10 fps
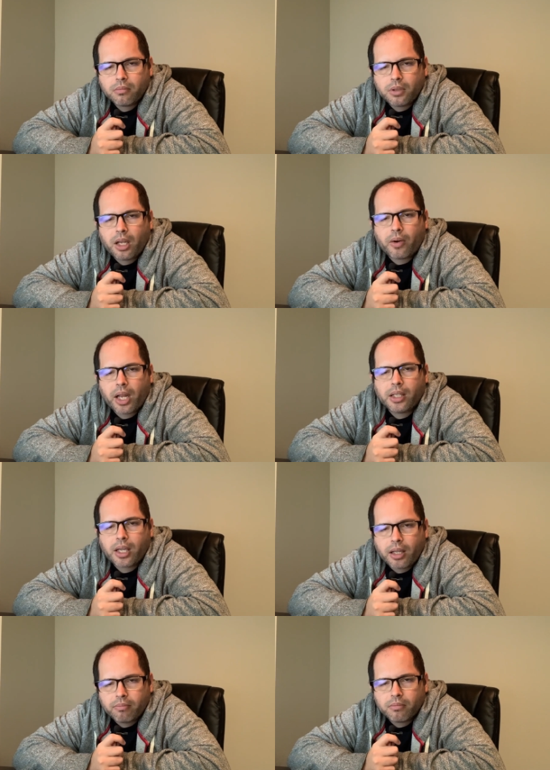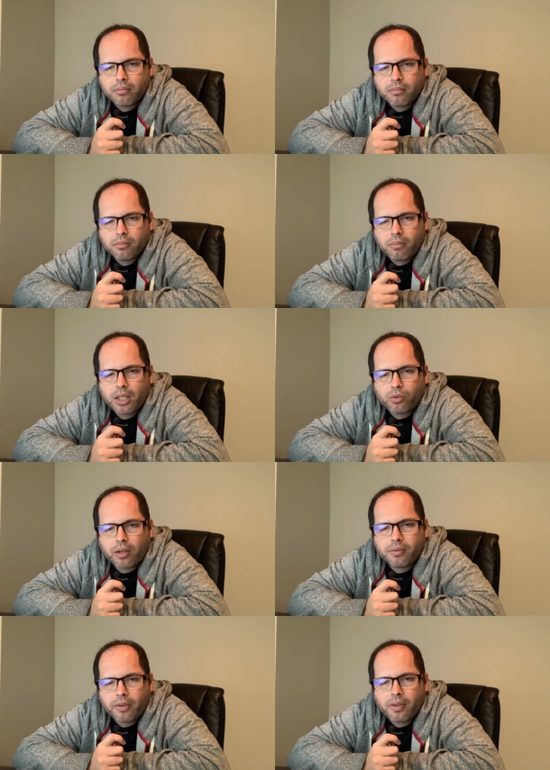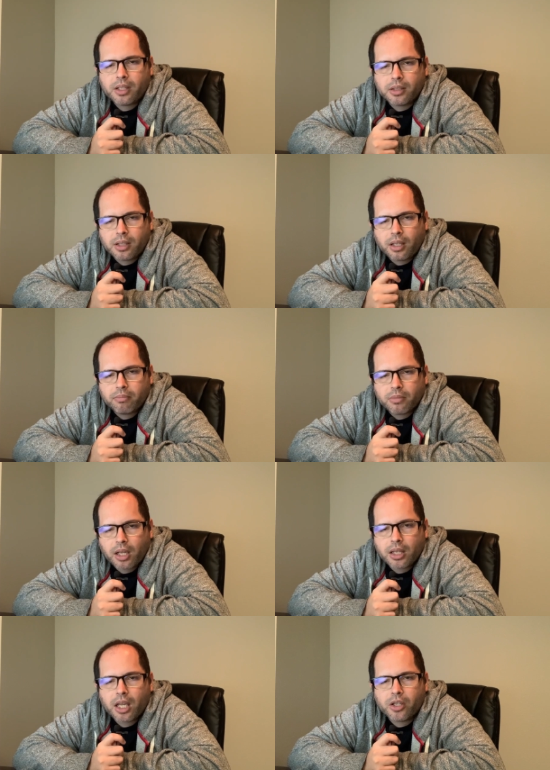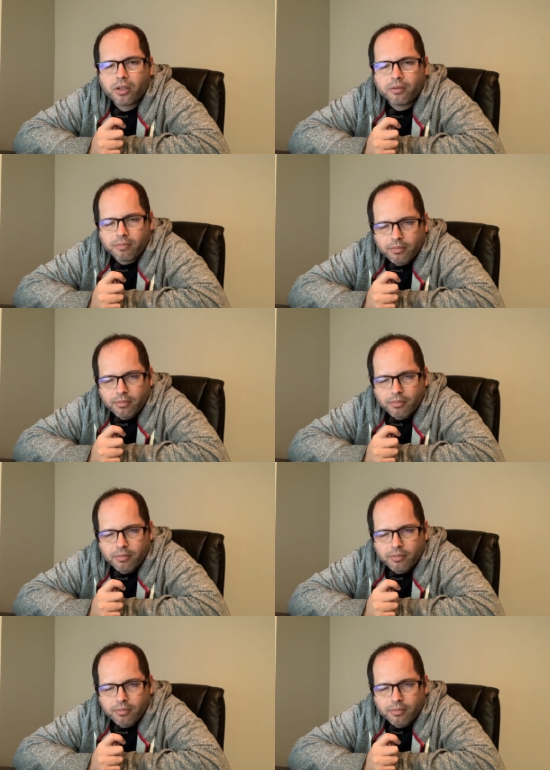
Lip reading: Dear AJ, B12 Deficiency Edition.